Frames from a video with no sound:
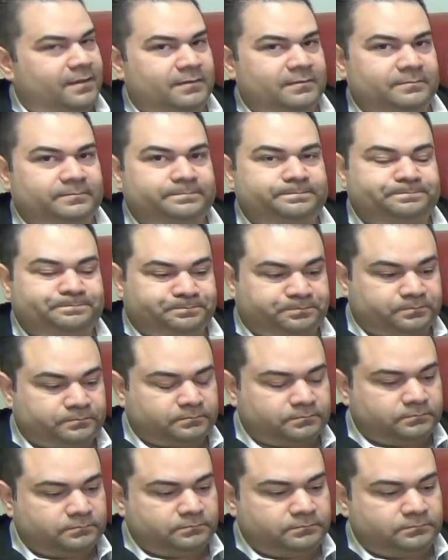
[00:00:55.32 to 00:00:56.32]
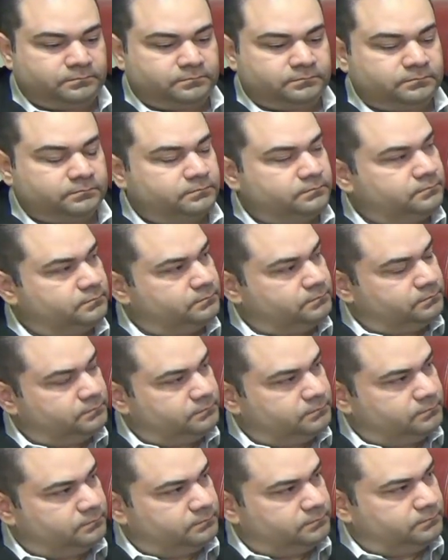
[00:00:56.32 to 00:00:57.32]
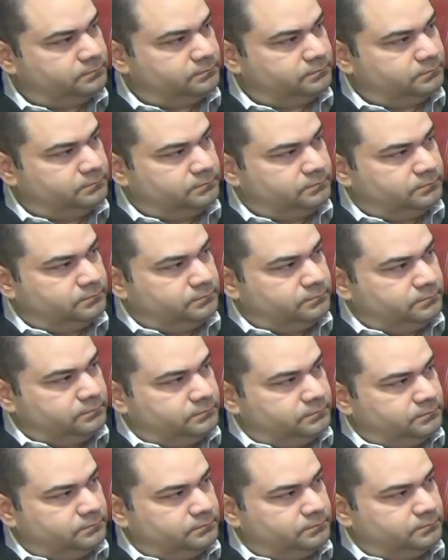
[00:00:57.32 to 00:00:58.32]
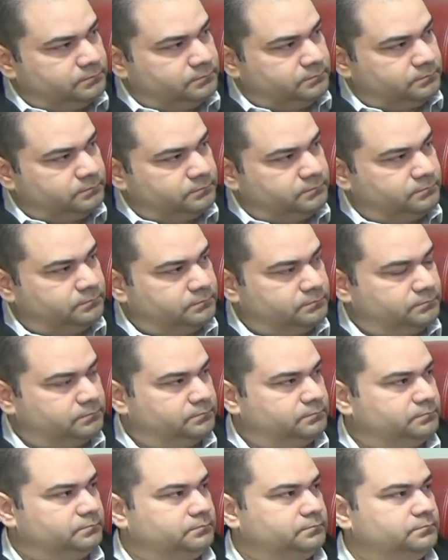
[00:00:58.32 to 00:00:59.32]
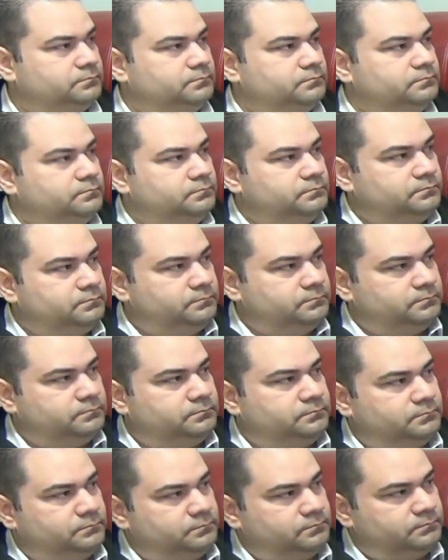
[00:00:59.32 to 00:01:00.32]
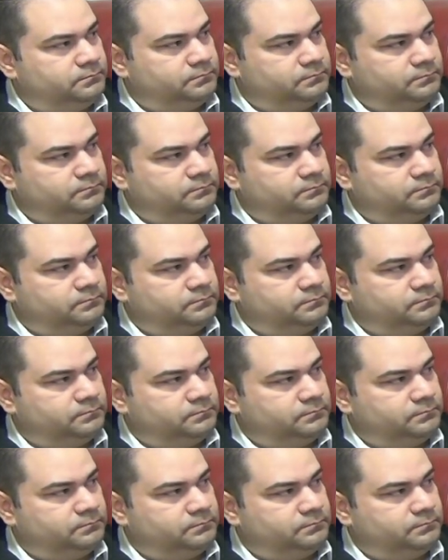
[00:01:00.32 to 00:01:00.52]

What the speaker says: (not speaking)